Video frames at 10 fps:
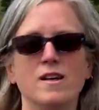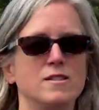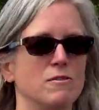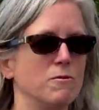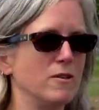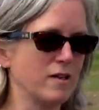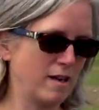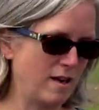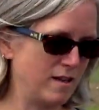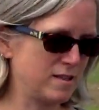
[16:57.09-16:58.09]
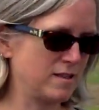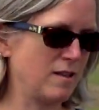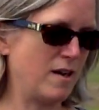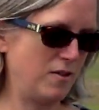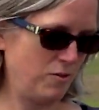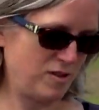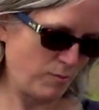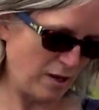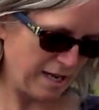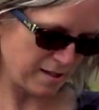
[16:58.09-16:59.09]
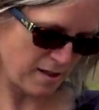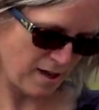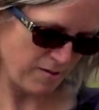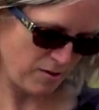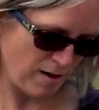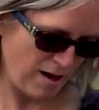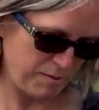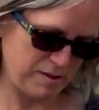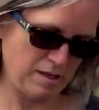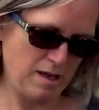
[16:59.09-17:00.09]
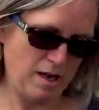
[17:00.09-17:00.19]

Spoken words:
So we're looking at the use of brassica cover crops.